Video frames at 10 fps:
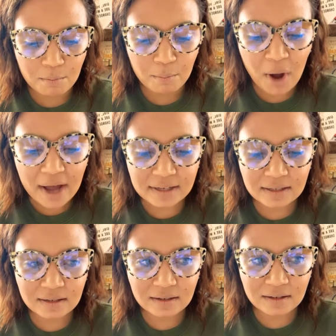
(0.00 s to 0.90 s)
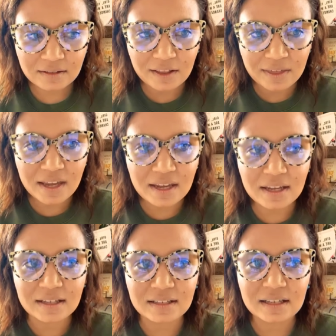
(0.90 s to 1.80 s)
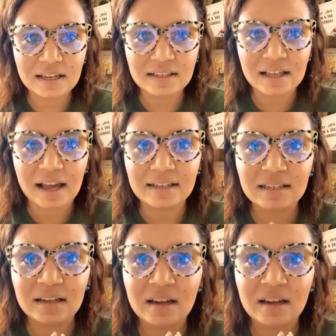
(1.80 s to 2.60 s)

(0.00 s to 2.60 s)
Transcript: But the thing is that